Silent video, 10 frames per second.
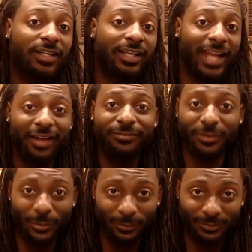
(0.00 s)
an
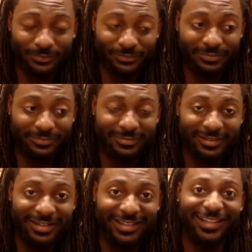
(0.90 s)
iPhone.
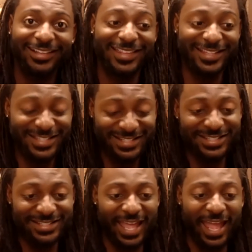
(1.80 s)
This
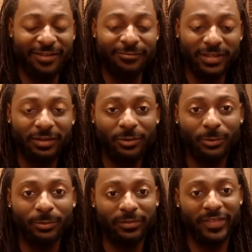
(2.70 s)
is a
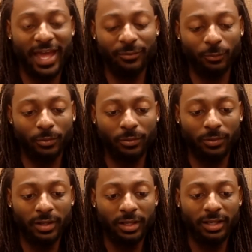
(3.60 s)
vehicle that will
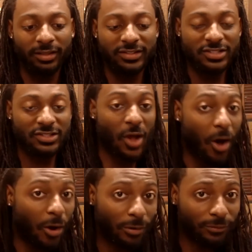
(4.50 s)

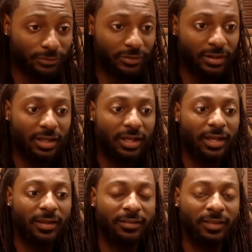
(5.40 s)
solve
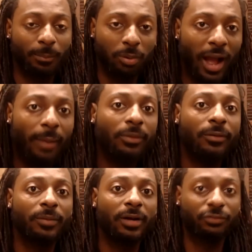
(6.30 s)
the
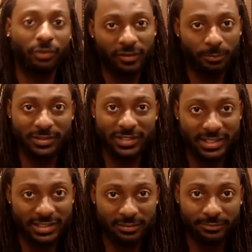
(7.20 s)
problem of
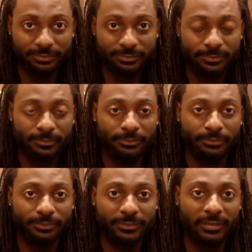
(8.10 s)
transportation.
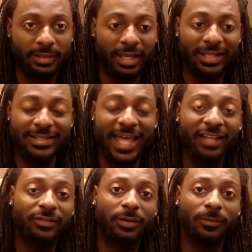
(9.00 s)
And that's
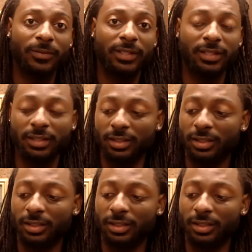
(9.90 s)
going to be,